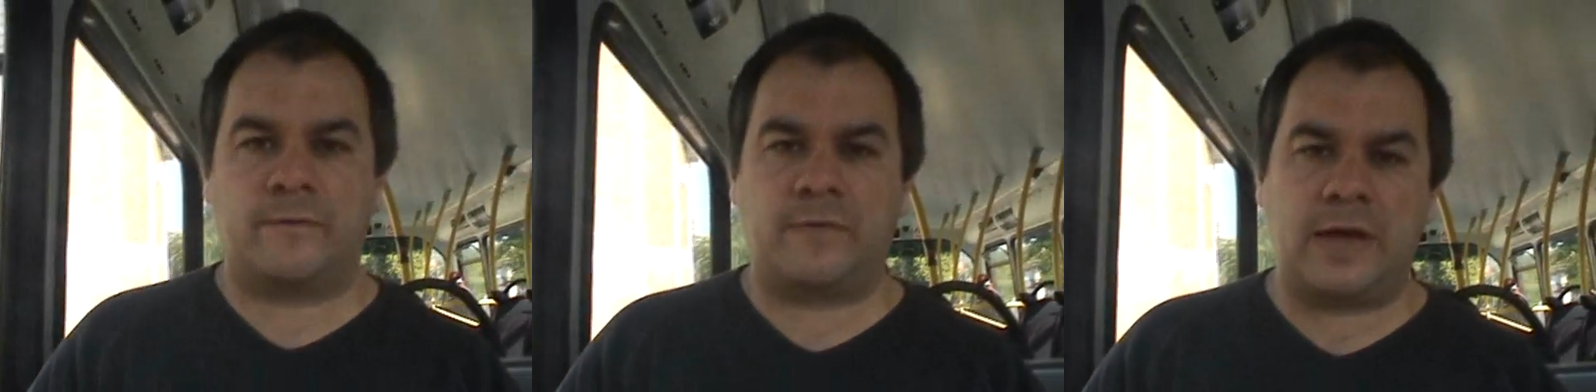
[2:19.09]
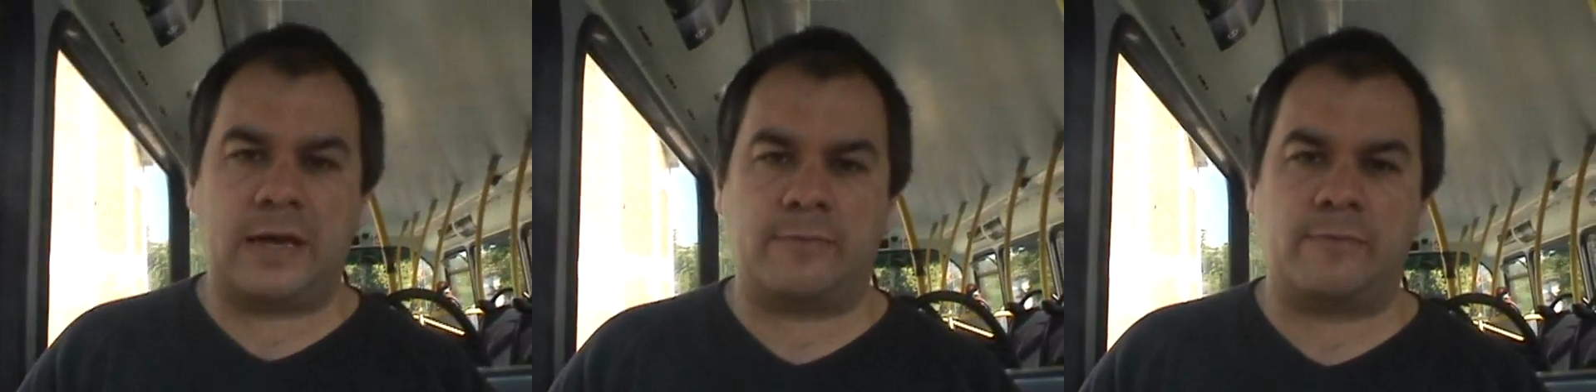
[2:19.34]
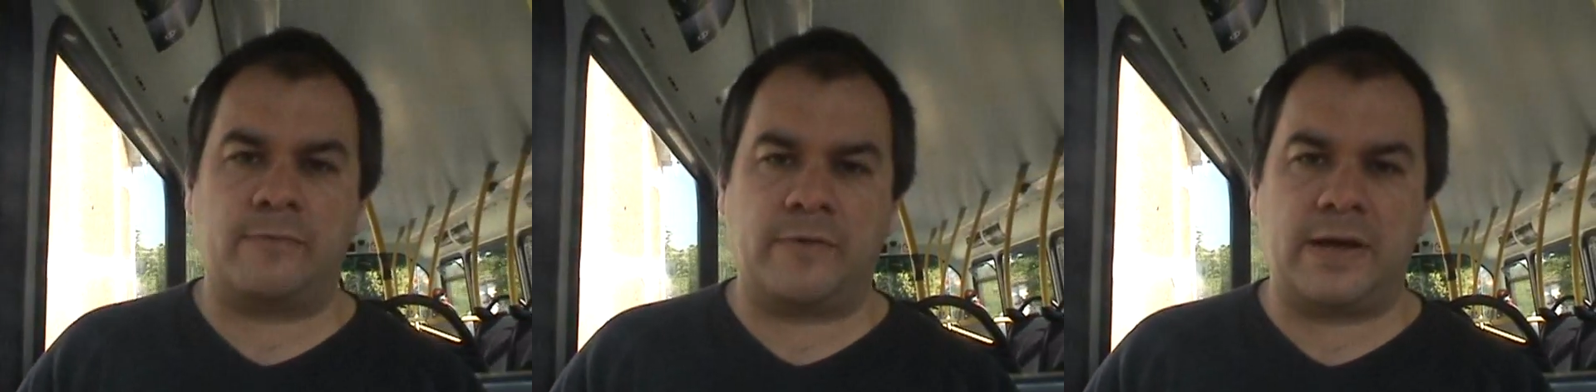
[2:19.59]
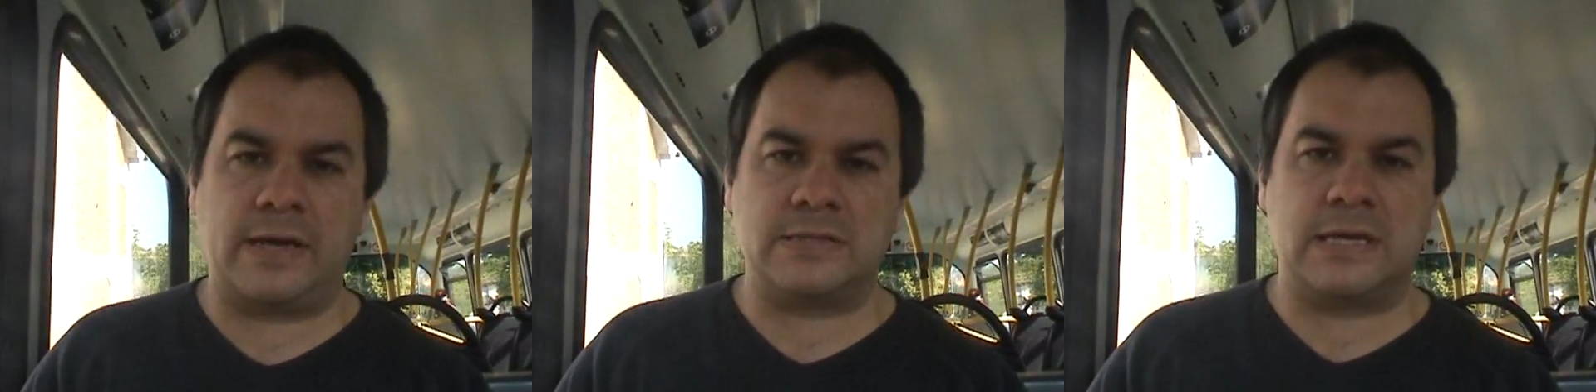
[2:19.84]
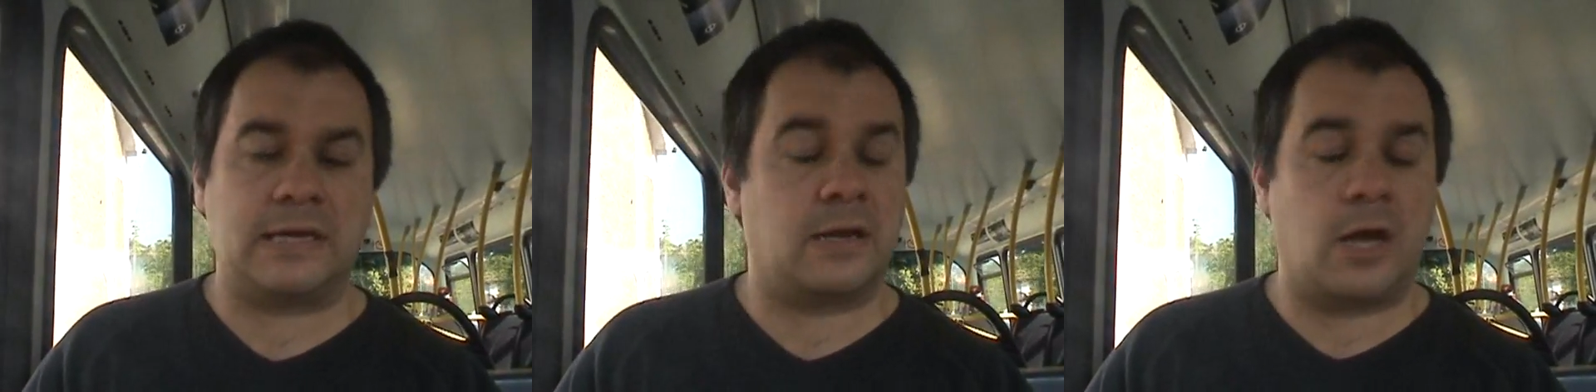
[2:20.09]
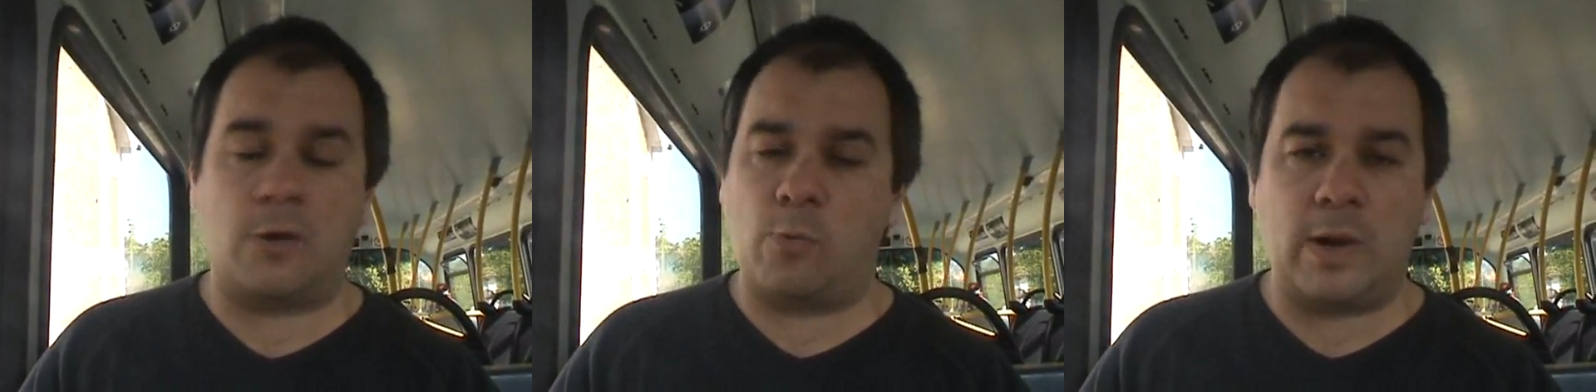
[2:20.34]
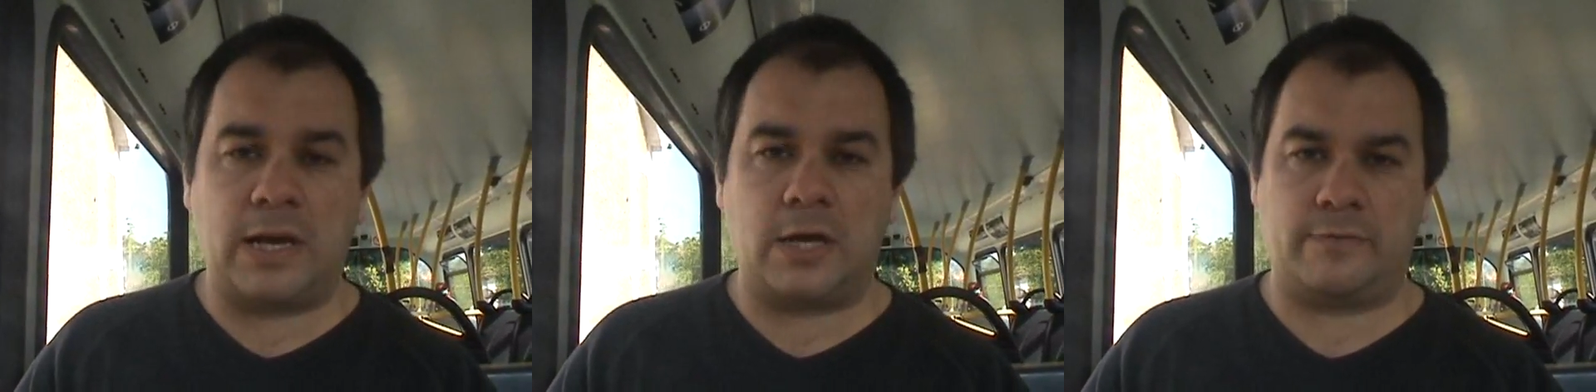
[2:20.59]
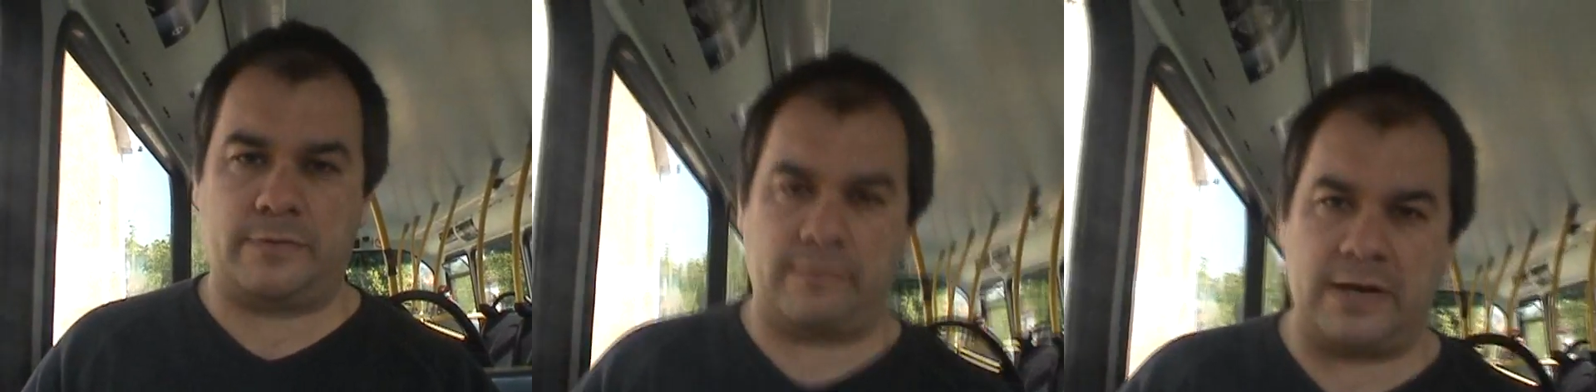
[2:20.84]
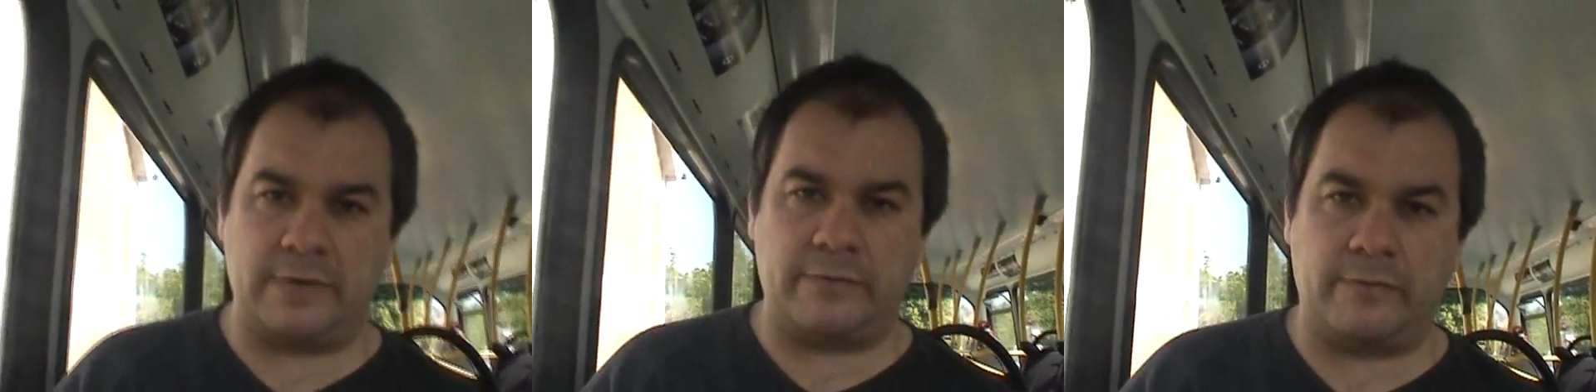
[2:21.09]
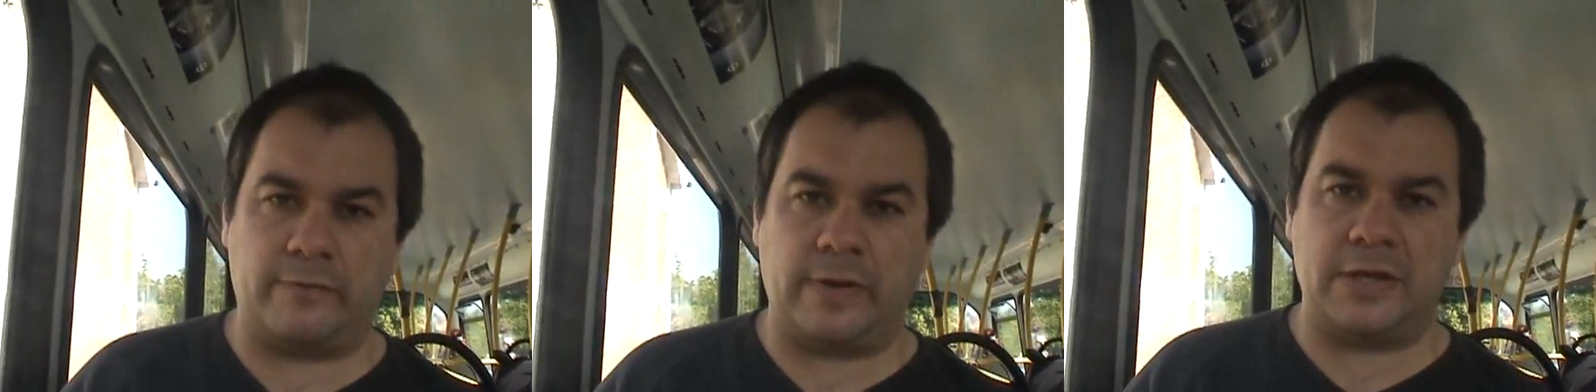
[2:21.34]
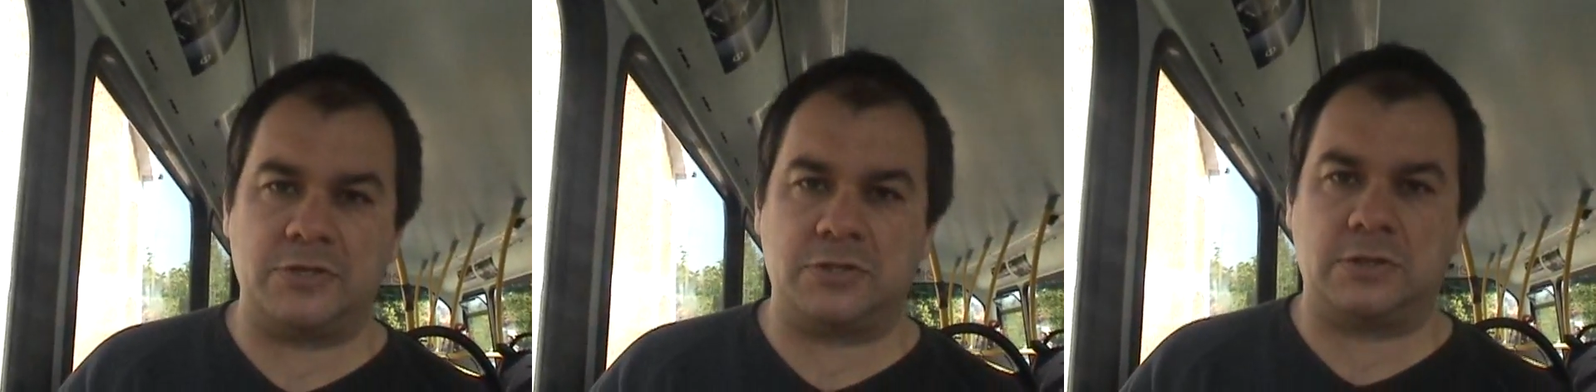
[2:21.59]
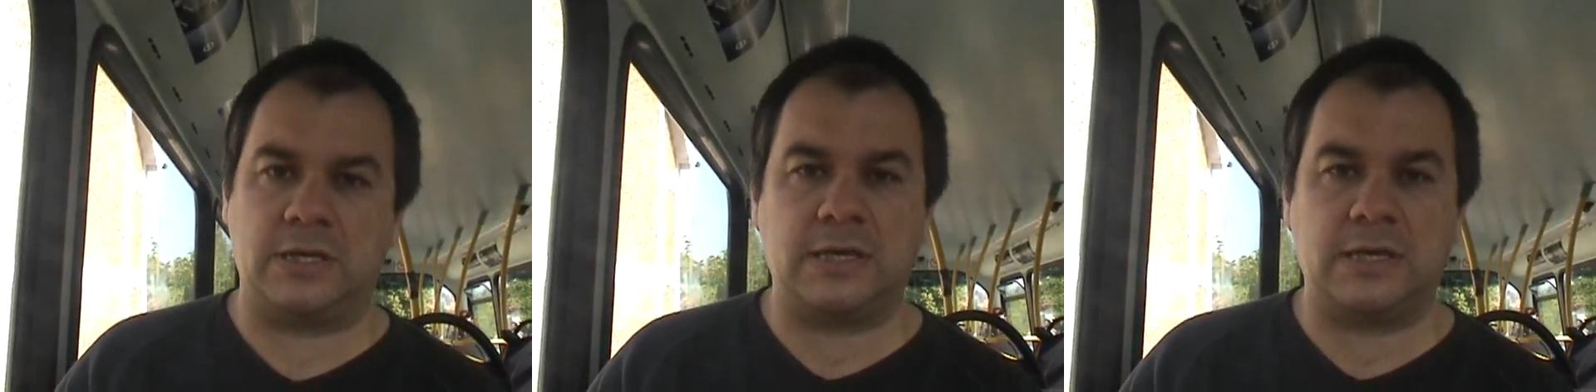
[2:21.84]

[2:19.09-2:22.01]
fares at well over the rate of inflation.